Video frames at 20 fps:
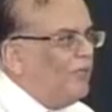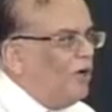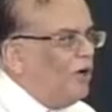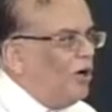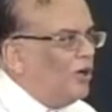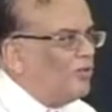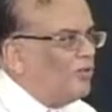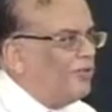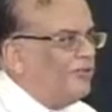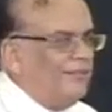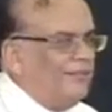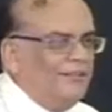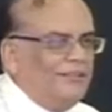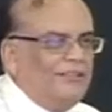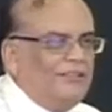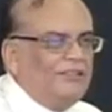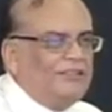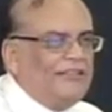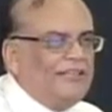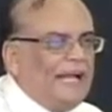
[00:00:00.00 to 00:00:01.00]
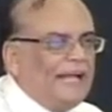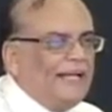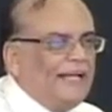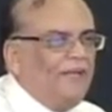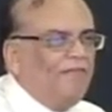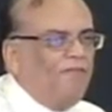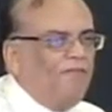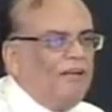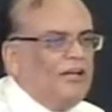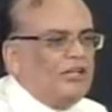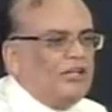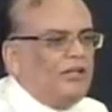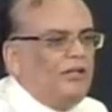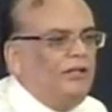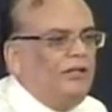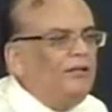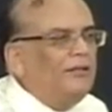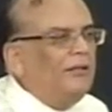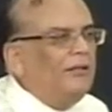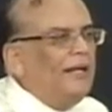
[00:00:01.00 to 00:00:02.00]
was check
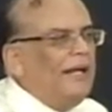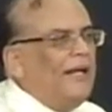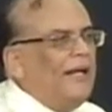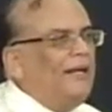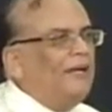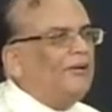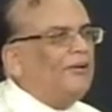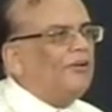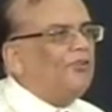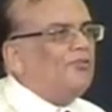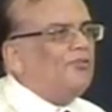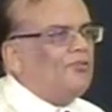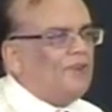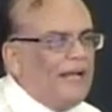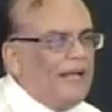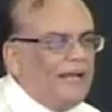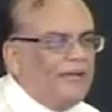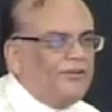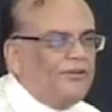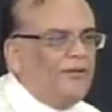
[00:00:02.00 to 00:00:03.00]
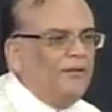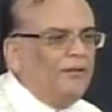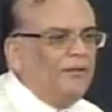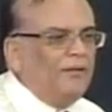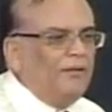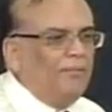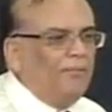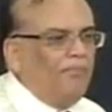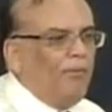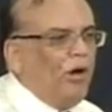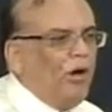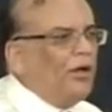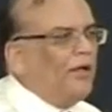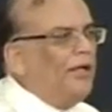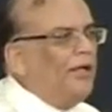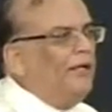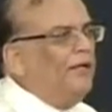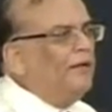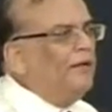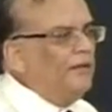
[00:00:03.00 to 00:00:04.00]
inflation and restrict
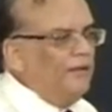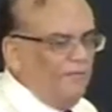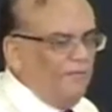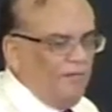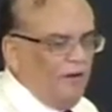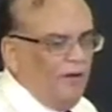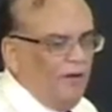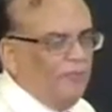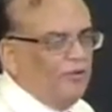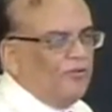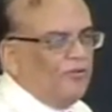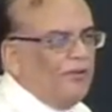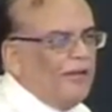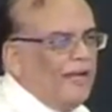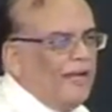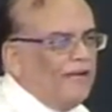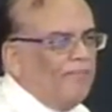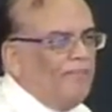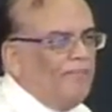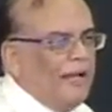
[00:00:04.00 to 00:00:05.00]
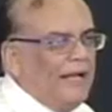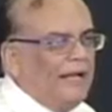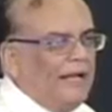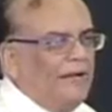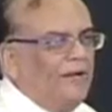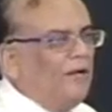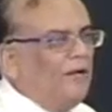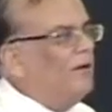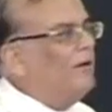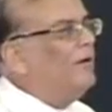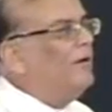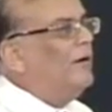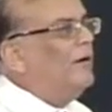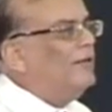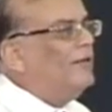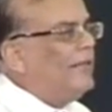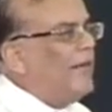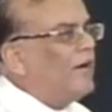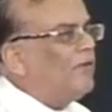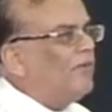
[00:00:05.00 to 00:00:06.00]
borrowing from state bank.
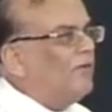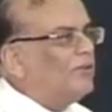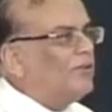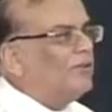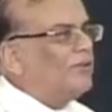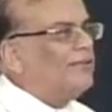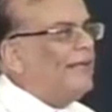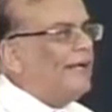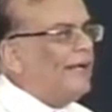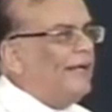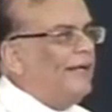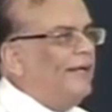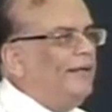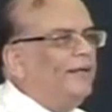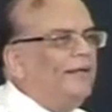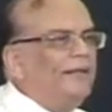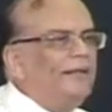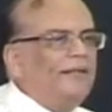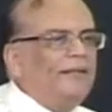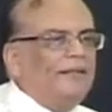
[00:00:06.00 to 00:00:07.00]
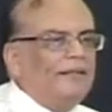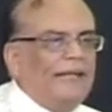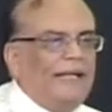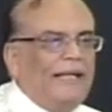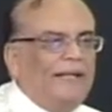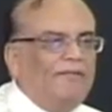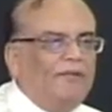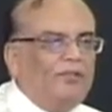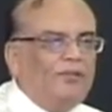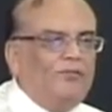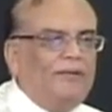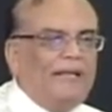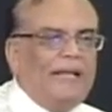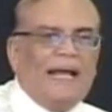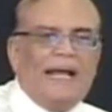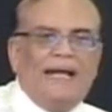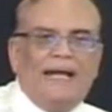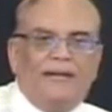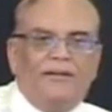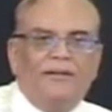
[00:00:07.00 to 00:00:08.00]
That was the second thing which we
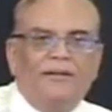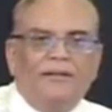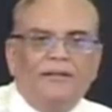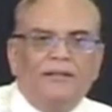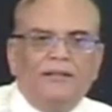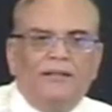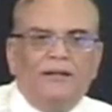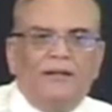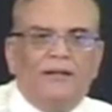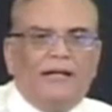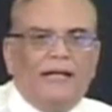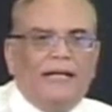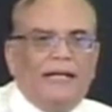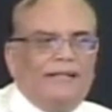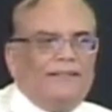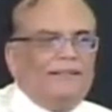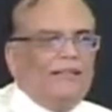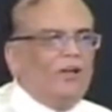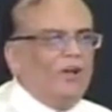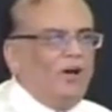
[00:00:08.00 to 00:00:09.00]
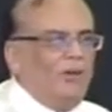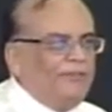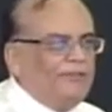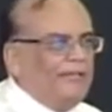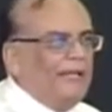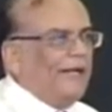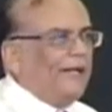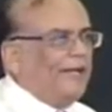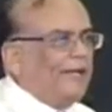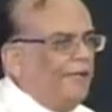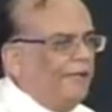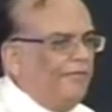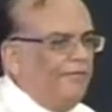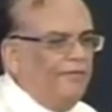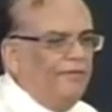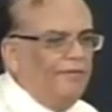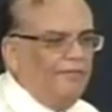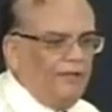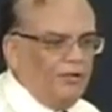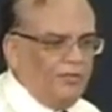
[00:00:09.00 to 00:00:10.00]
had as an
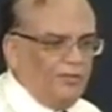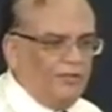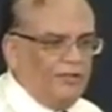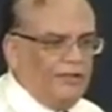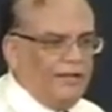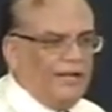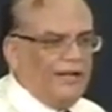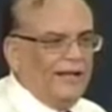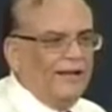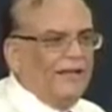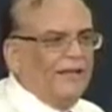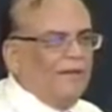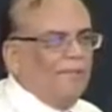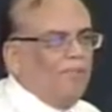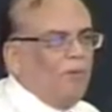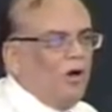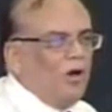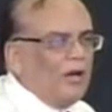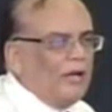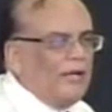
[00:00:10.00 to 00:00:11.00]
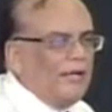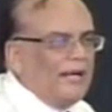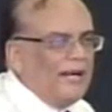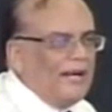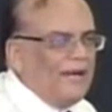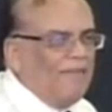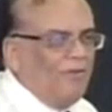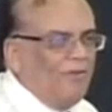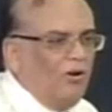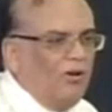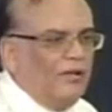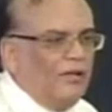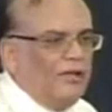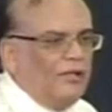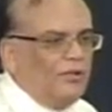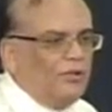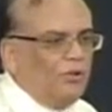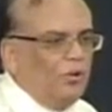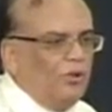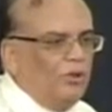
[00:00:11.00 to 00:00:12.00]
objective which was there. Borrowing, I have already
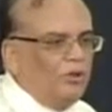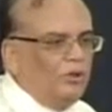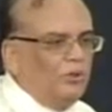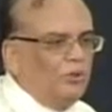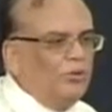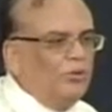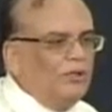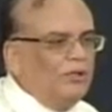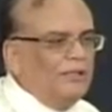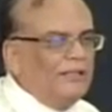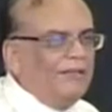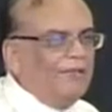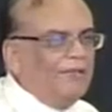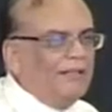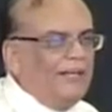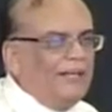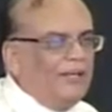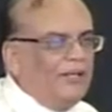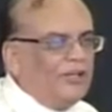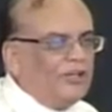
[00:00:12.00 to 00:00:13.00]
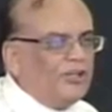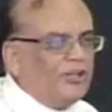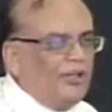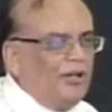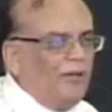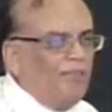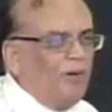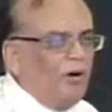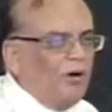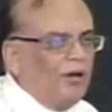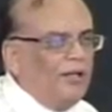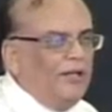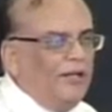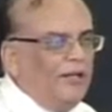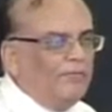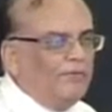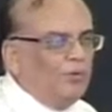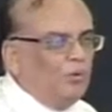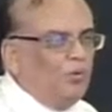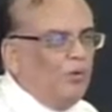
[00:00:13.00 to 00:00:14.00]
told you, there was an additional borrowing
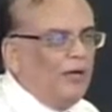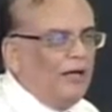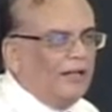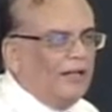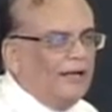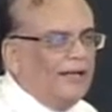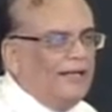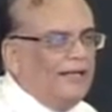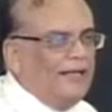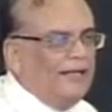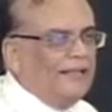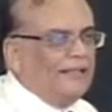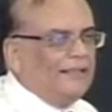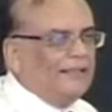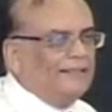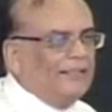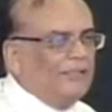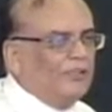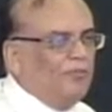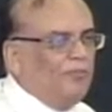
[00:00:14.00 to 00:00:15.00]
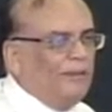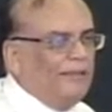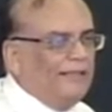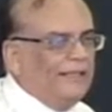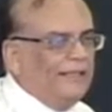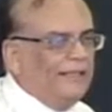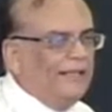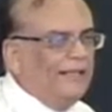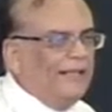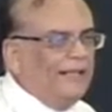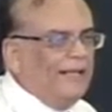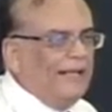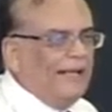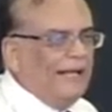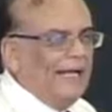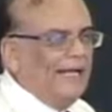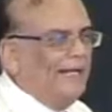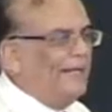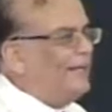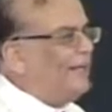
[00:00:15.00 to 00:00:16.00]
of 286 billion.
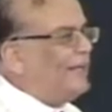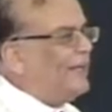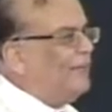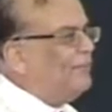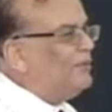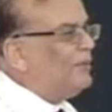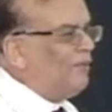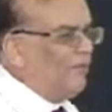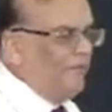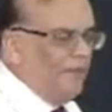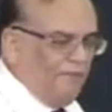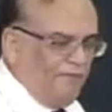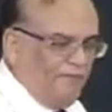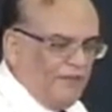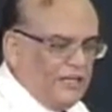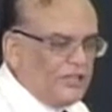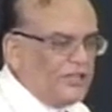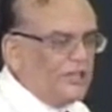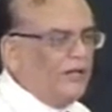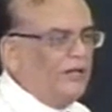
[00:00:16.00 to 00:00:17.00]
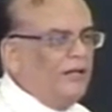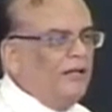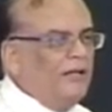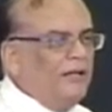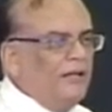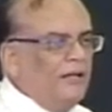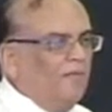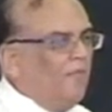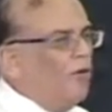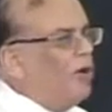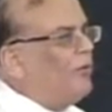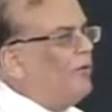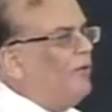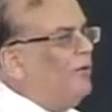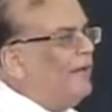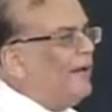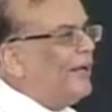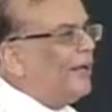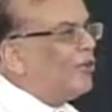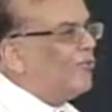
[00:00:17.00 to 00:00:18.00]
And in terms of inflation, what we
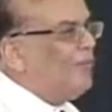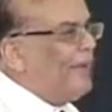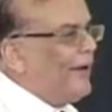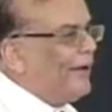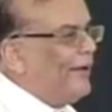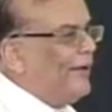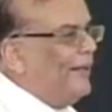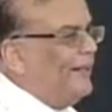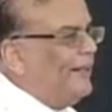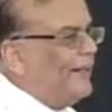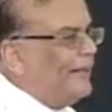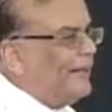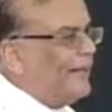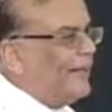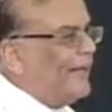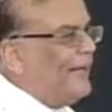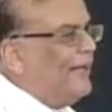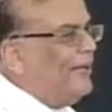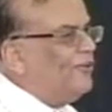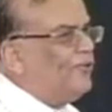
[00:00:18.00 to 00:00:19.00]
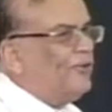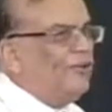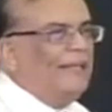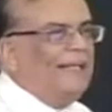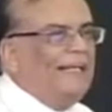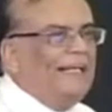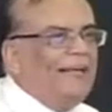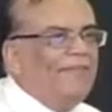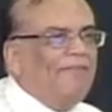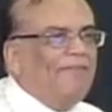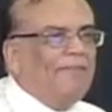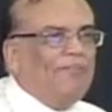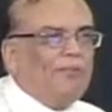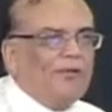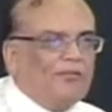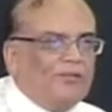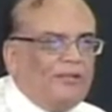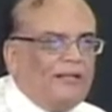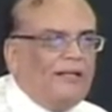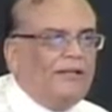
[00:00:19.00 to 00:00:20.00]
were expecting that against
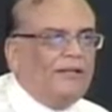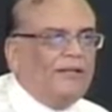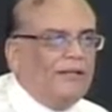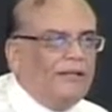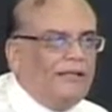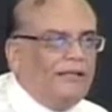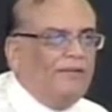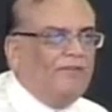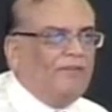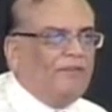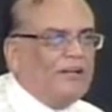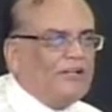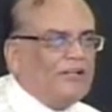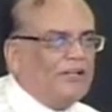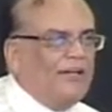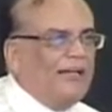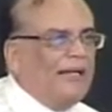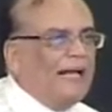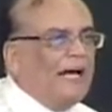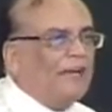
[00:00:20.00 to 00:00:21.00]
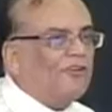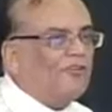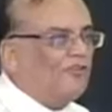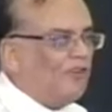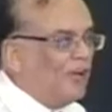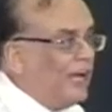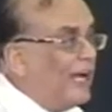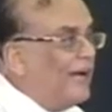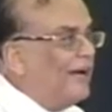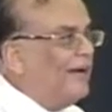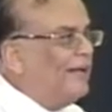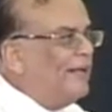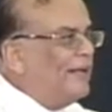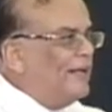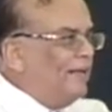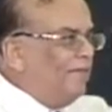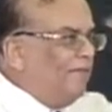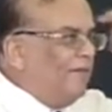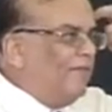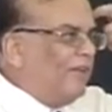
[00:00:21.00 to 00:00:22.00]
11% inflation last year,
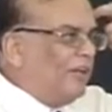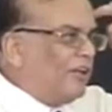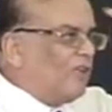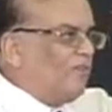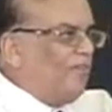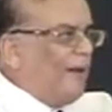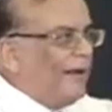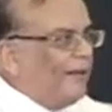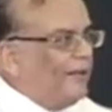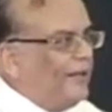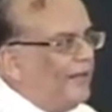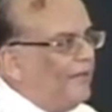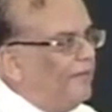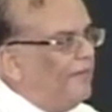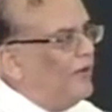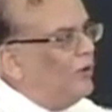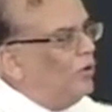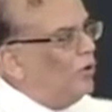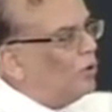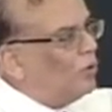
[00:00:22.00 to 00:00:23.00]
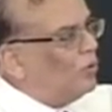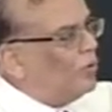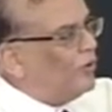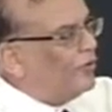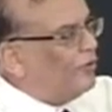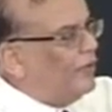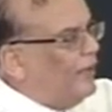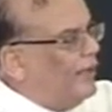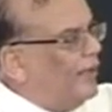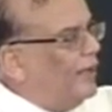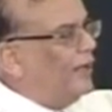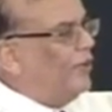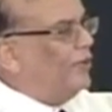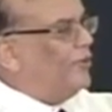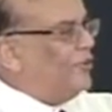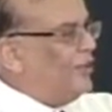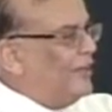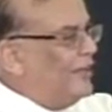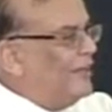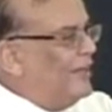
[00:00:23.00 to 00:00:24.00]
we were expecting we'll go to the single
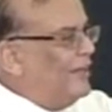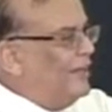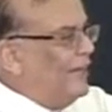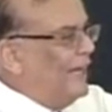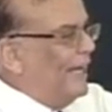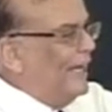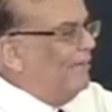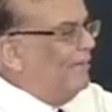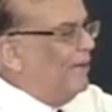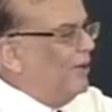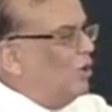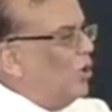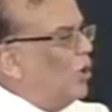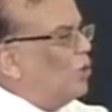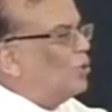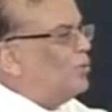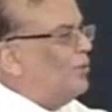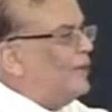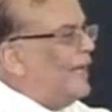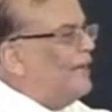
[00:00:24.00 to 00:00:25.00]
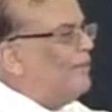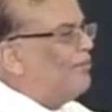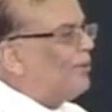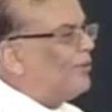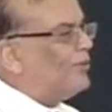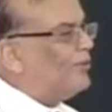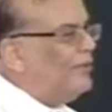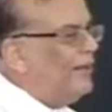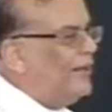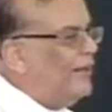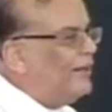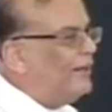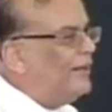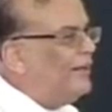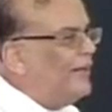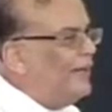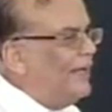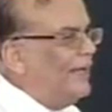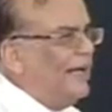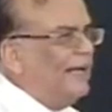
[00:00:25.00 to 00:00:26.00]
digit and we'll go to 9%
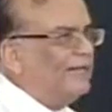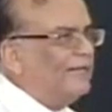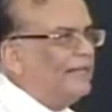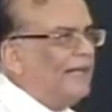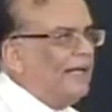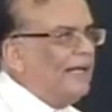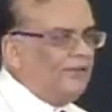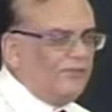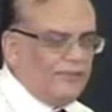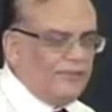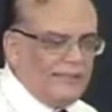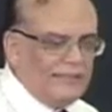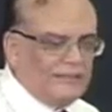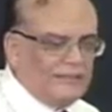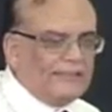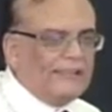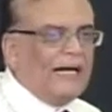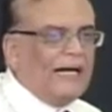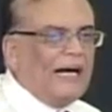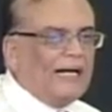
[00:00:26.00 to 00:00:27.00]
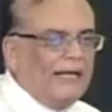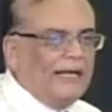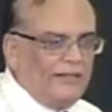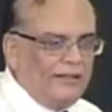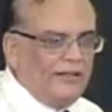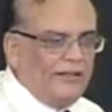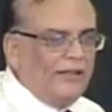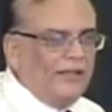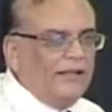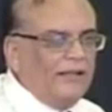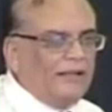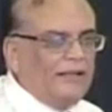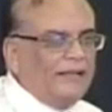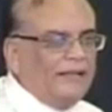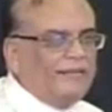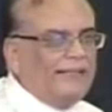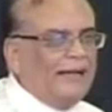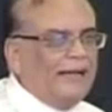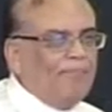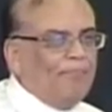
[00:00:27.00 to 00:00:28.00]
as a target.
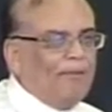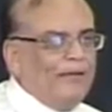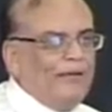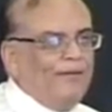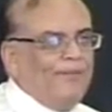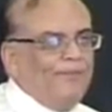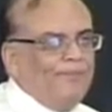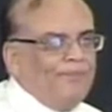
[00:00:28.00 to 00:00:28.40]
This happened.